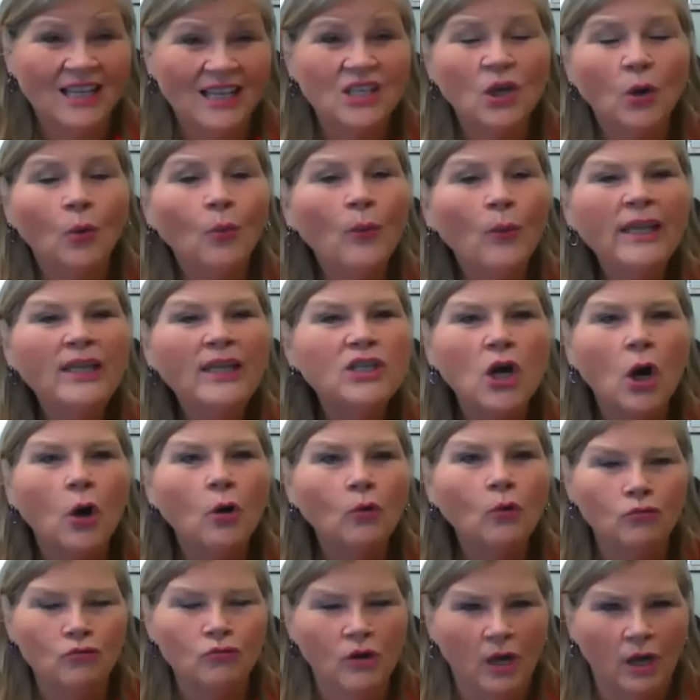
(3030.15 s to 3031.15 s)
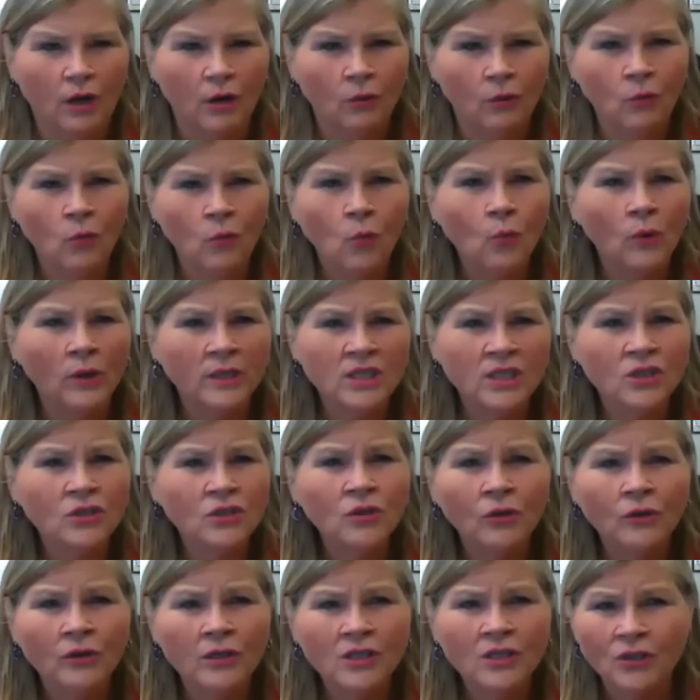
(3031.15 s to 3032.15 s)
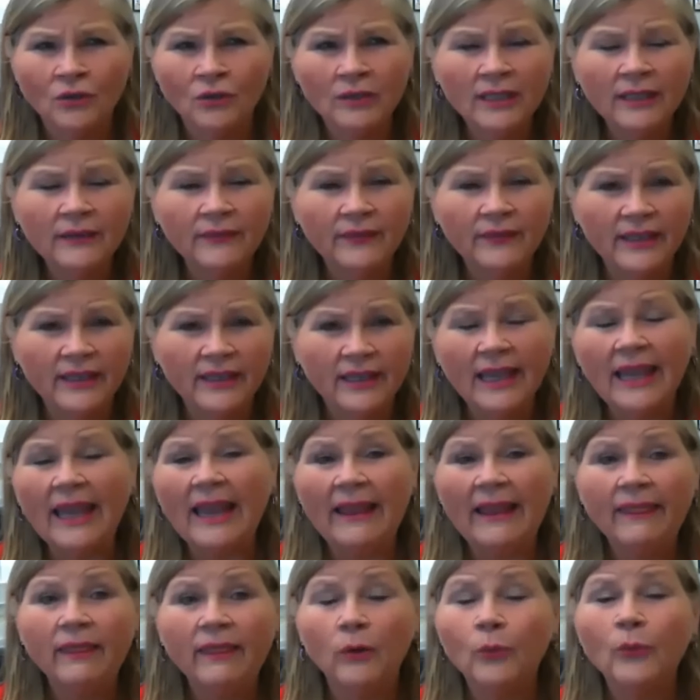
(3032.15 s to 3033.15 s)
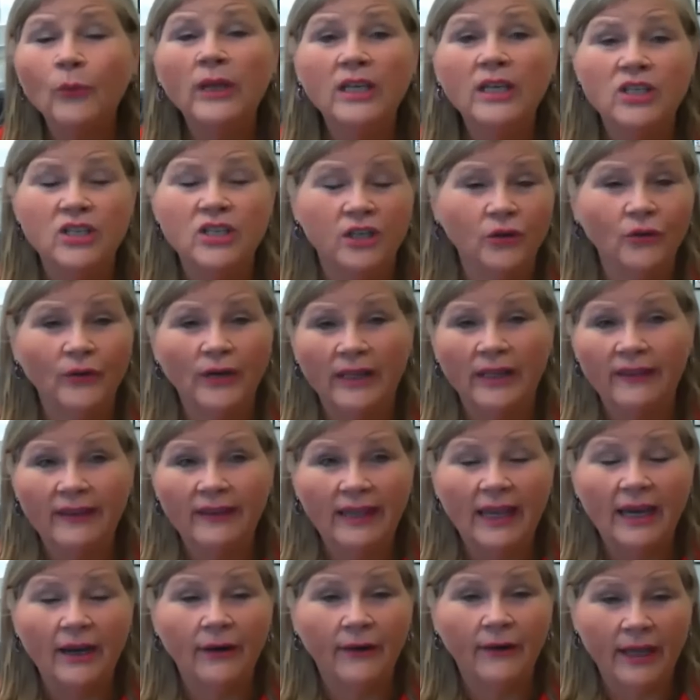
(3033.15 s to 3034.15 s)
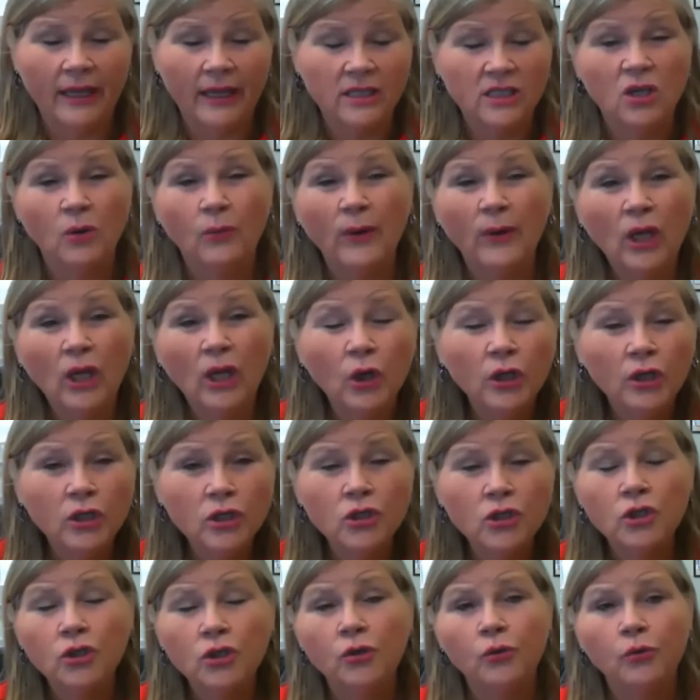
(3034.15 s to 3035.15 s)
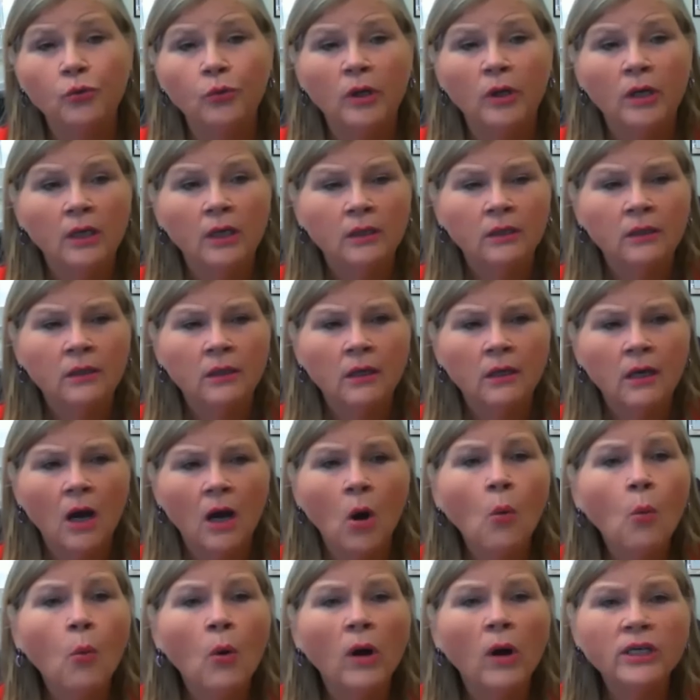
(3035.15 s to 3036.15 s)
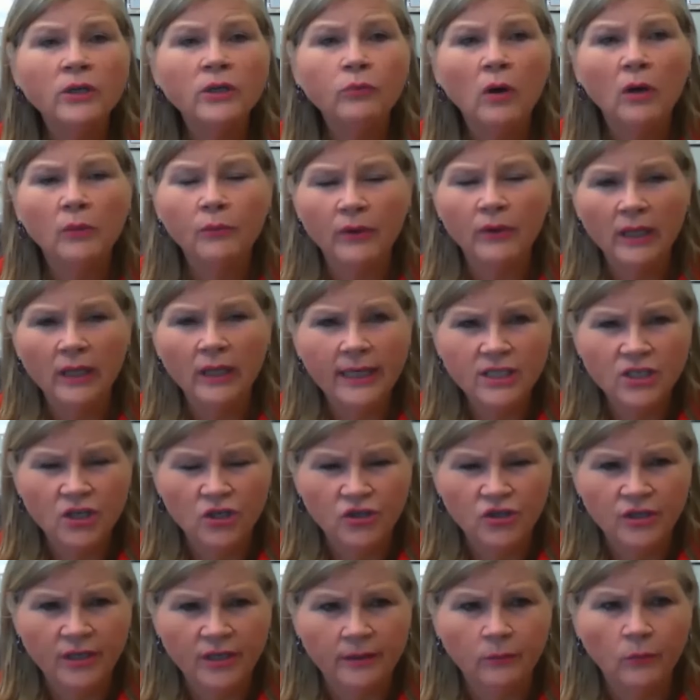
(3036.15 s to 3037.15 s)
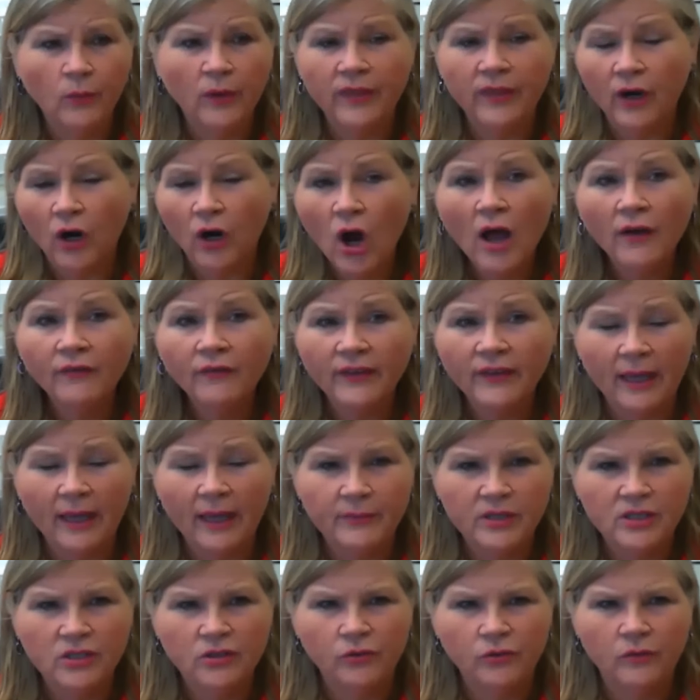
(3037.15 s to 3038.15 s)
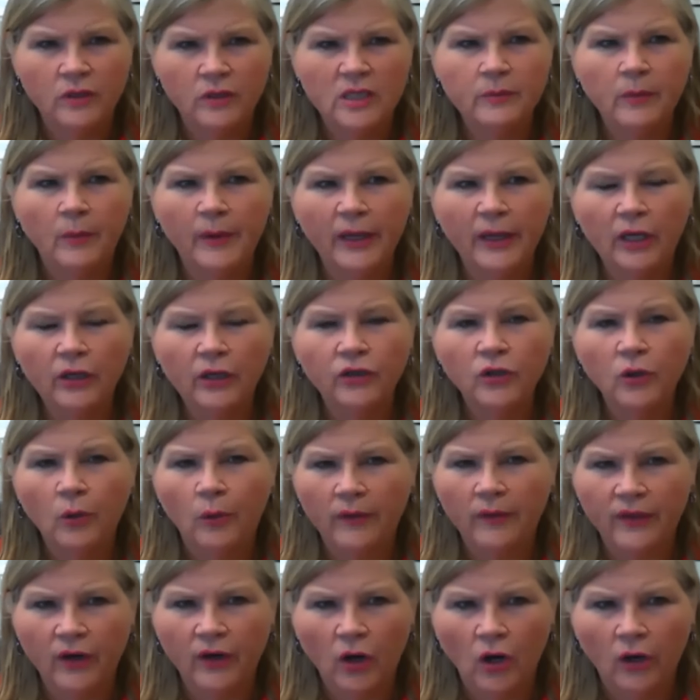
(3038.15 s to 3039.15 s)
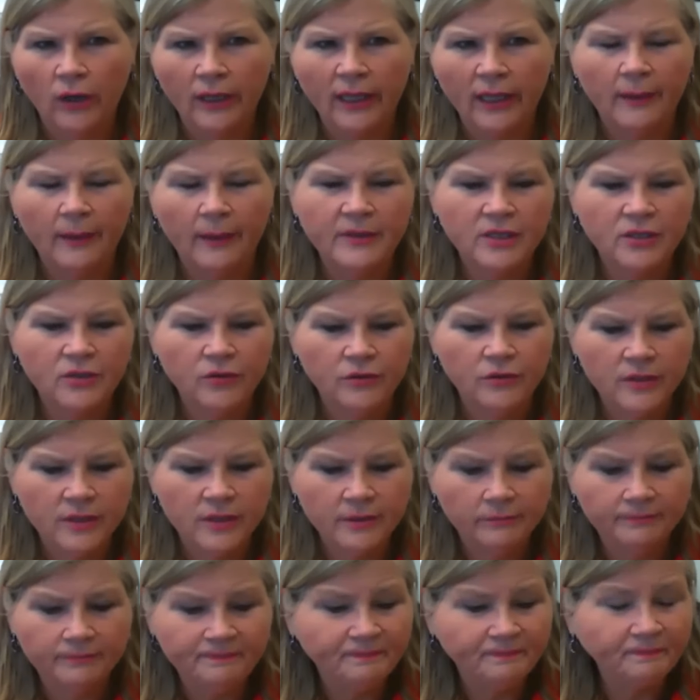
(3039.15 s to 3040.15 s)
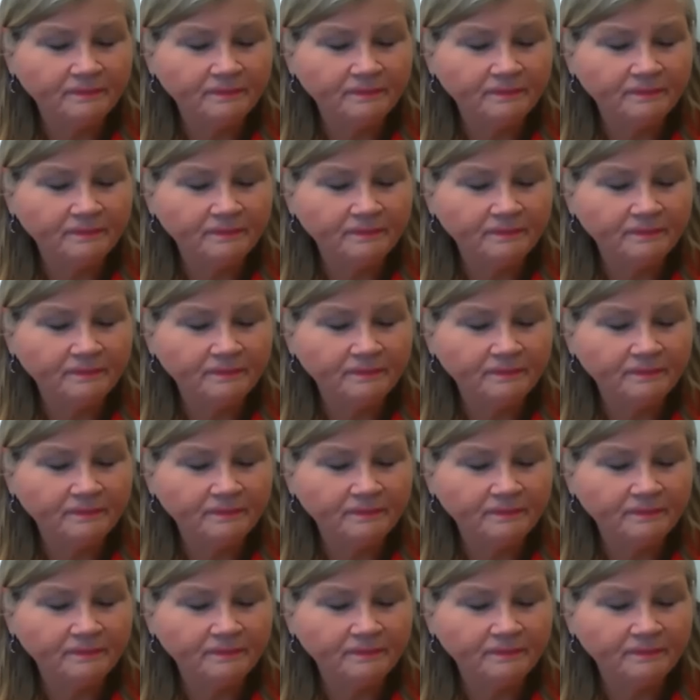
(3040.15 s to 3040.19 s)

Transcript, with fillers: And so we don't know what students are living in the region or in the area. So we couldn't do a one to one relationship with our off campus students, but we could do it with our on campus students.